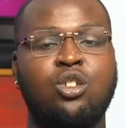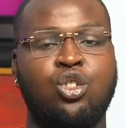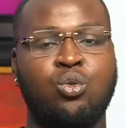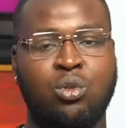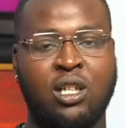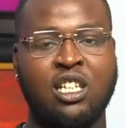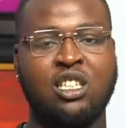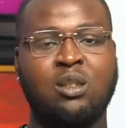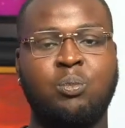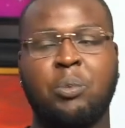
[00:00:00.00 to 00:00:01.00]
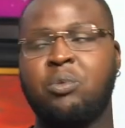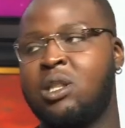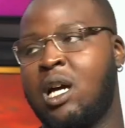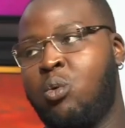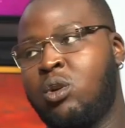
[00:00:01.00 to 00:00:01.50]
you will get people
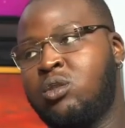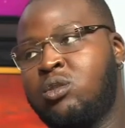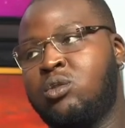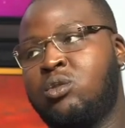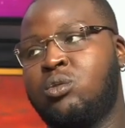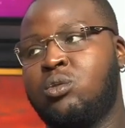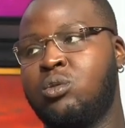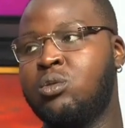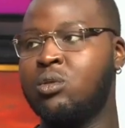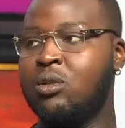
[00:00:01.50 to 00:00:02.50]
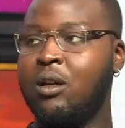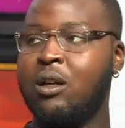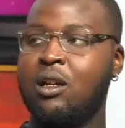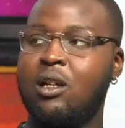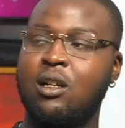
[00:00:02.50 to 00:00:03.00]
that want to
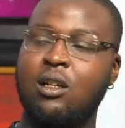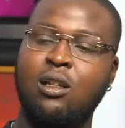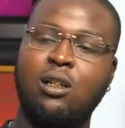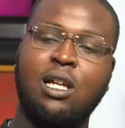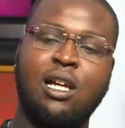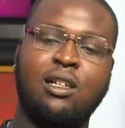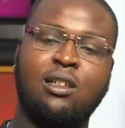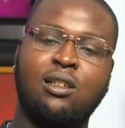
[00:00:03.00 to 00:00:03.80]
like